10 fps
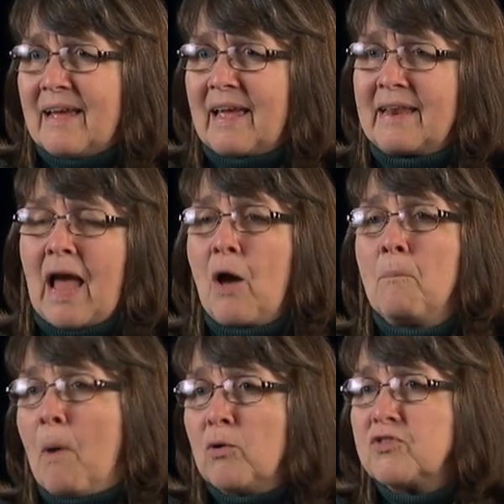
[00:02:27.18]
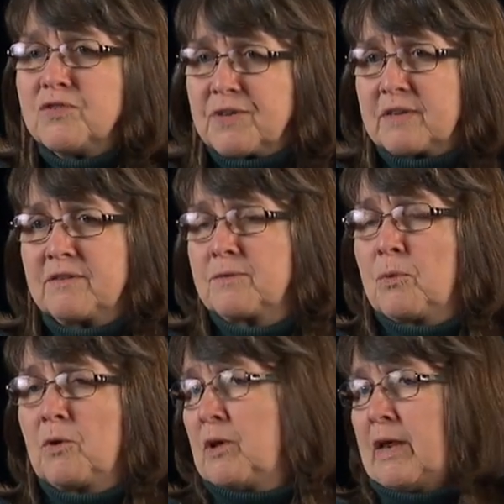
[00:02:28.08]
And now most of us
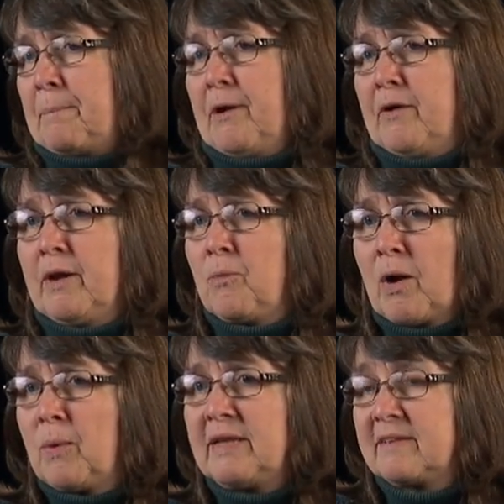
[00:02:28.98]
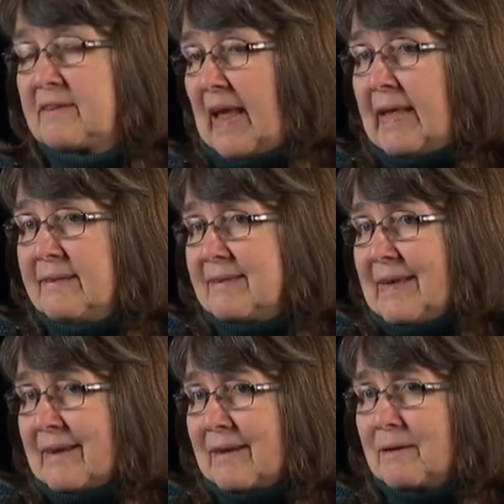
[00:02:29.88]
will hit a period where we stay
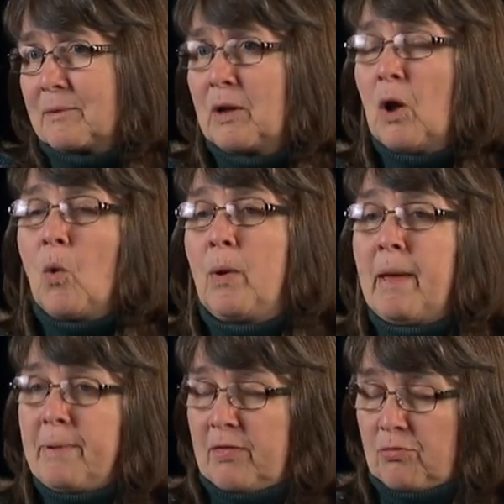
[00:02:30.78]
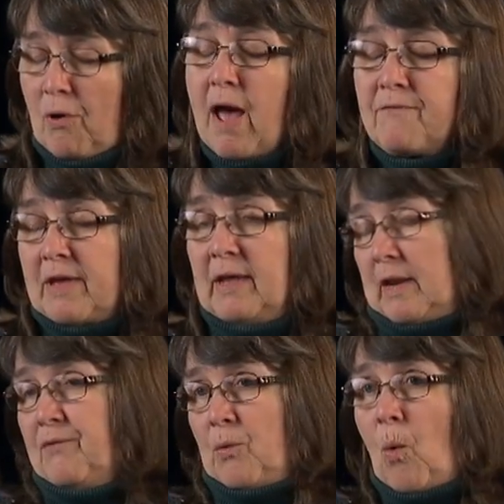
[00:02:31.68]
sick. I mean, we may be thriving and
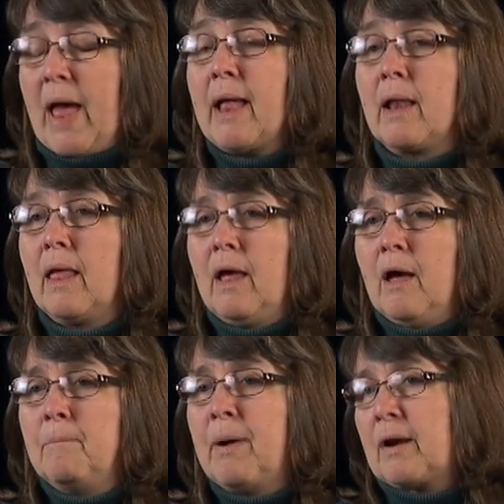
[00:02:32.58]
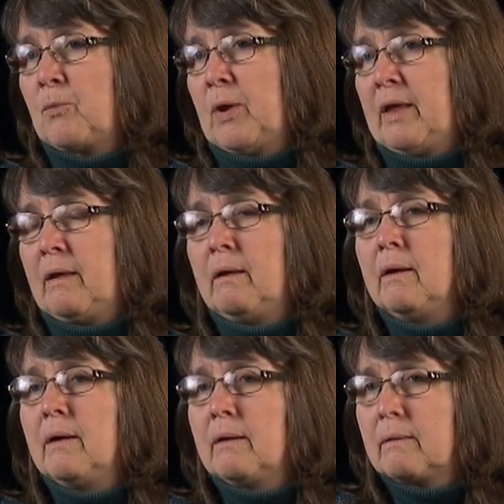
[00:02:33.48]
living well, but we
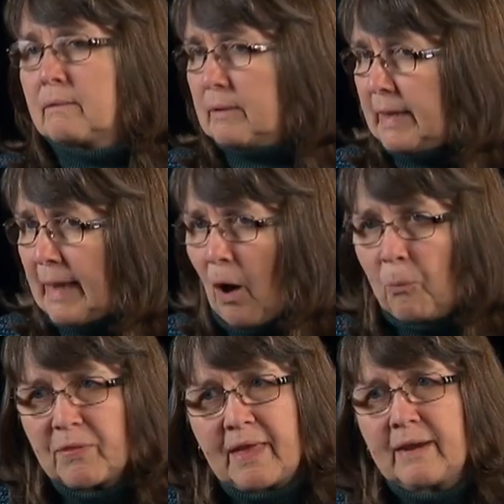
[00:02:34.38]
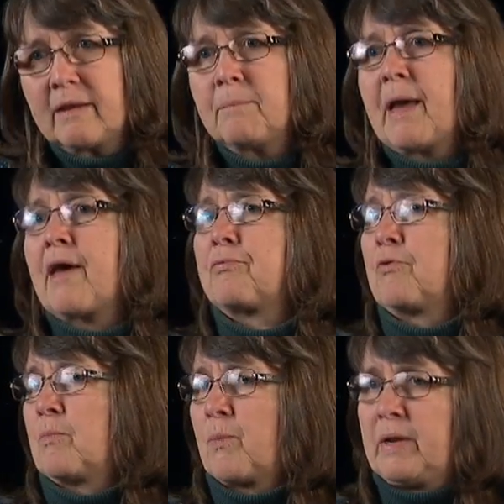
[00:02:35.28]
need help with getting to the
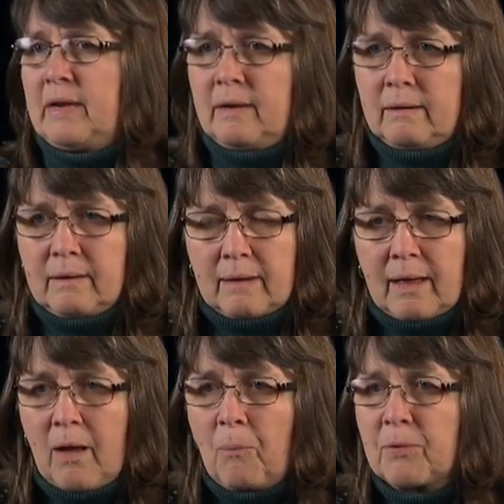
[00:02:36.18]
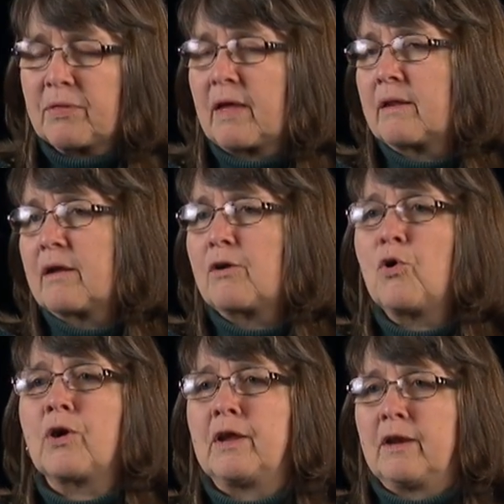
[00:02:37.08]
bathroom, or we need help with getting our
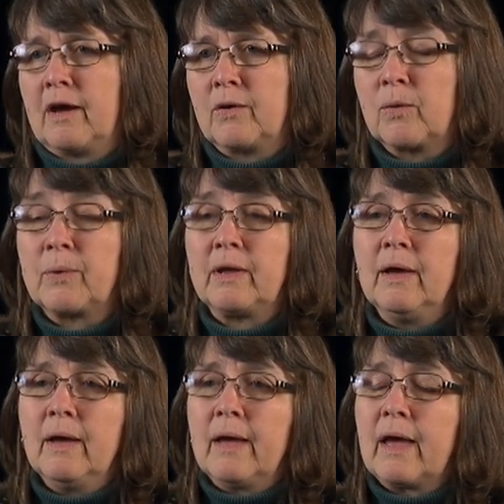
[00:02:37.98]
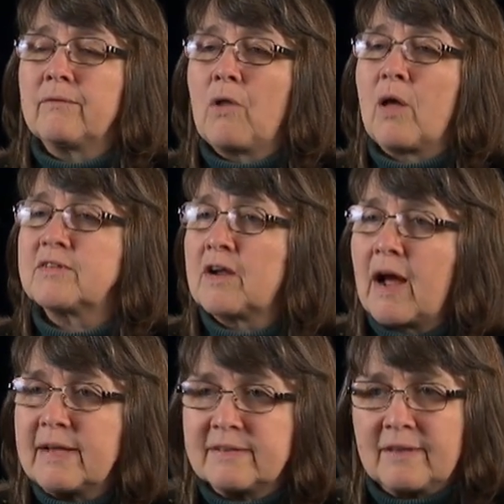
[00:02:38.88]
cooking done, or we have lost our
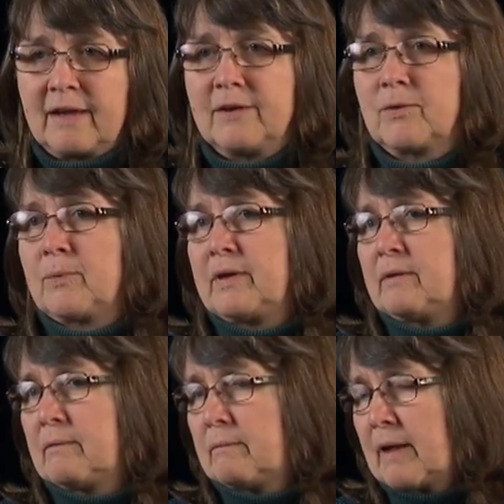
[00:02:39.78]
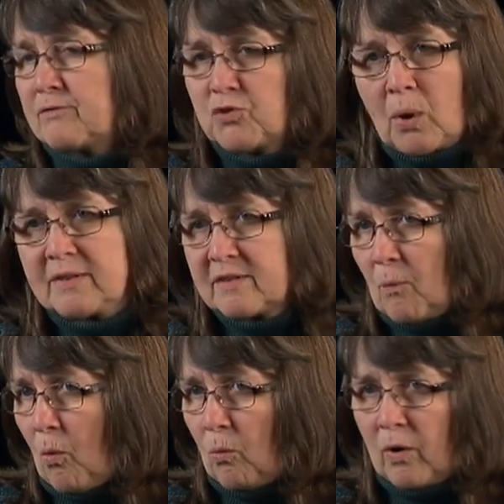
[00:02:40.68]
eyesight, or we have joints that
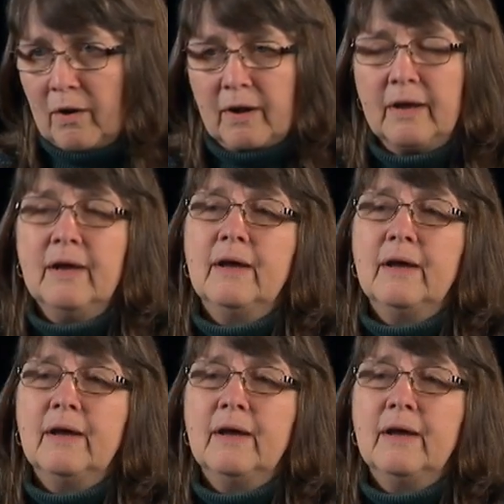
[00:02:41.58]
won't work.